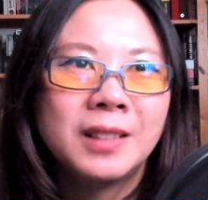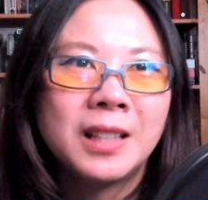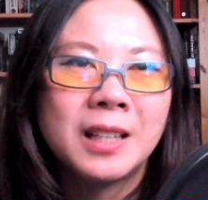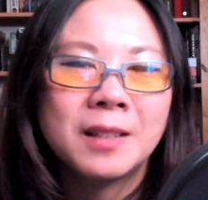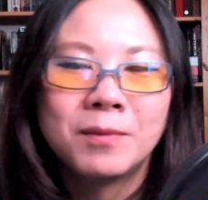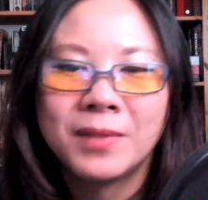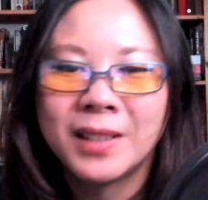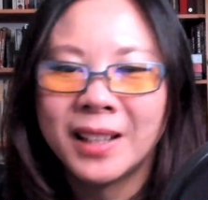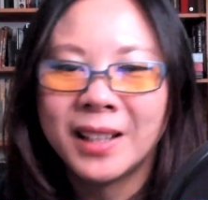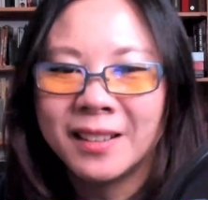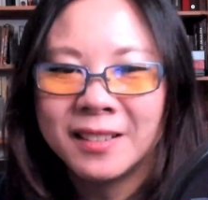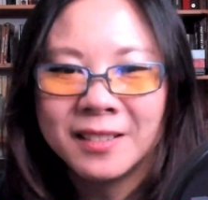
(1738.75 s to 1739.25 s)

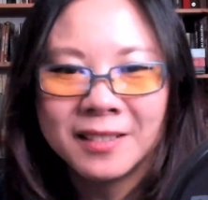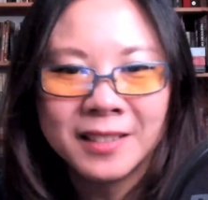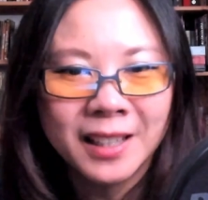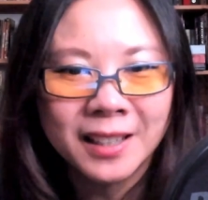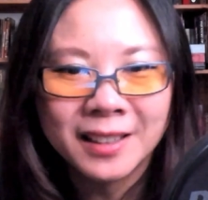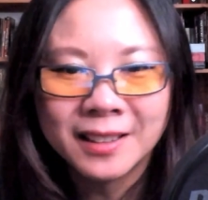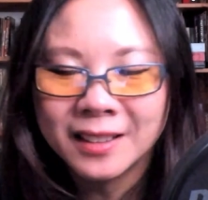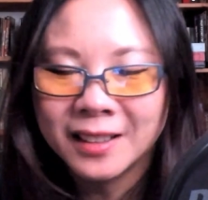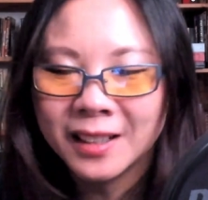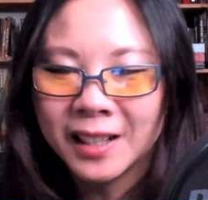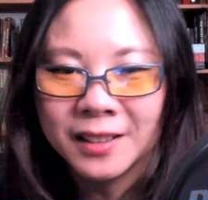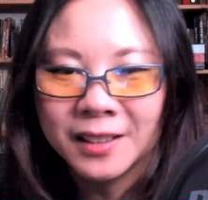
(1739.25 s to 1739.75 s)
get better at
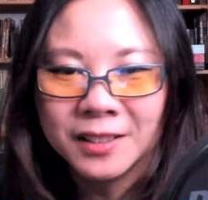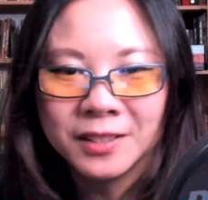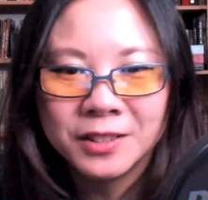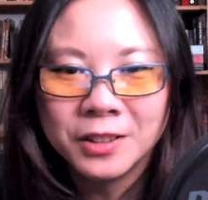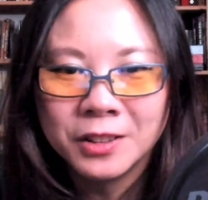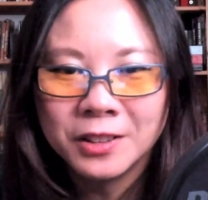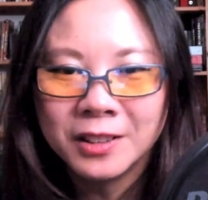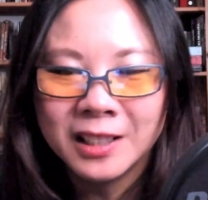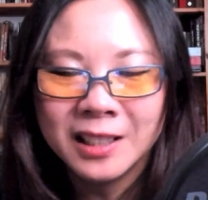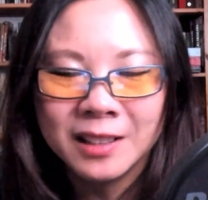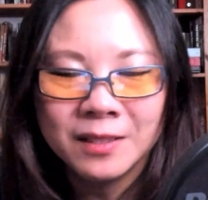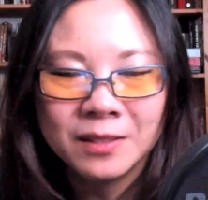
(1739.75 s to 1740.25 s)
it as
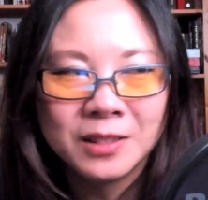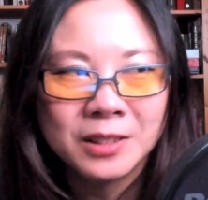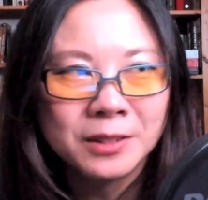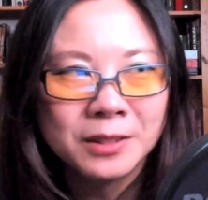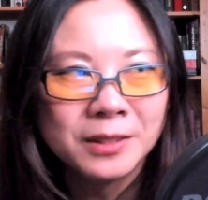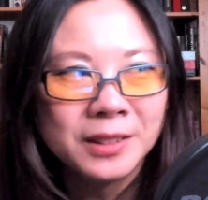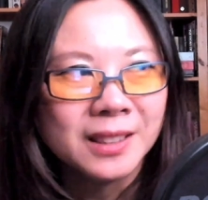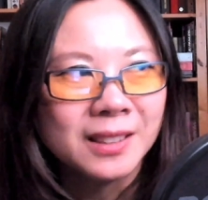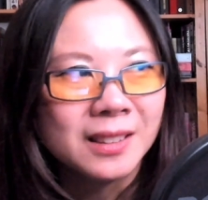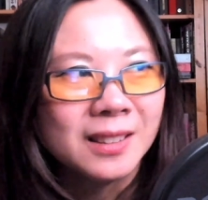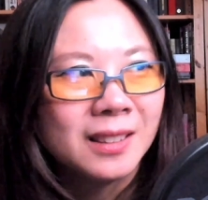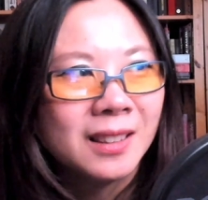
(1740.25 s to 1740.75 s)
you keep
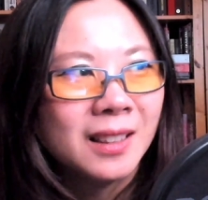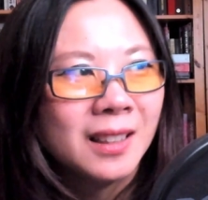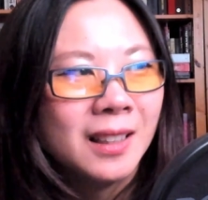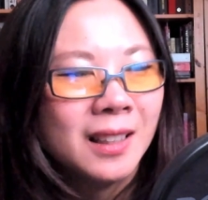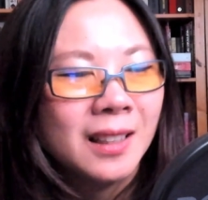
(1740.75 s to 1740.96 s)
doing it.